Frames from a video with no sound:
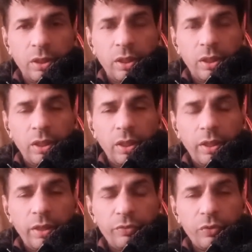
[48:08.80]

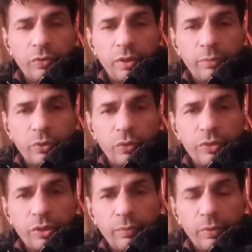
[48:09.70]
If you will move your
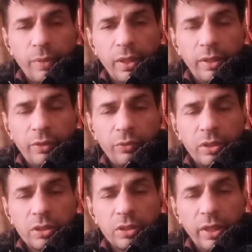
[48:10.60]
mobile towards
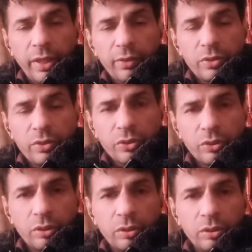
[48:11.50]
cat also,
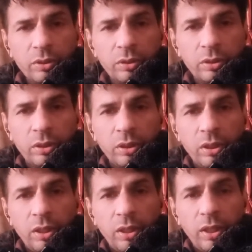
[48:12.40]

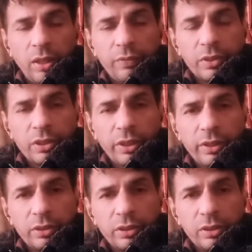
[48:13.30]
after saying
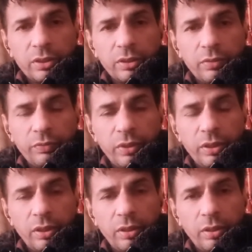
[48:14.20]
cheese
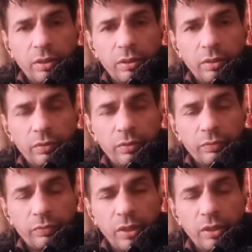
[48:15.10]
within
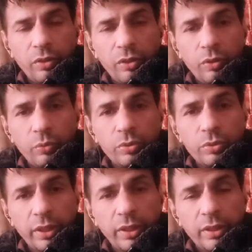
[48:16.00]
1 or 2
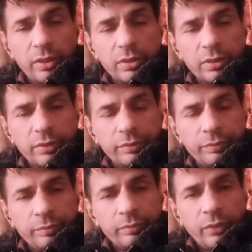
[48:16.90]
seconds
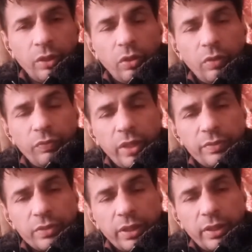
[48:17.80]
or 5
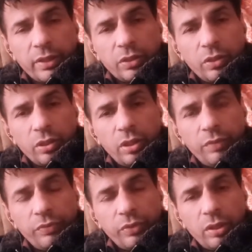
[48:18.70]
seconds or the
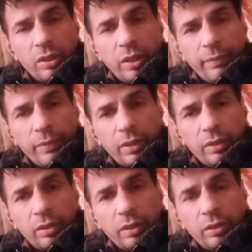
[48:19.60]
default timer,
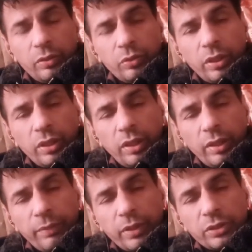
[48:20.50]
you can take
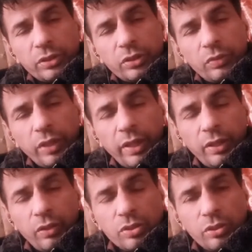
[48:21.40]
pictures of cat also.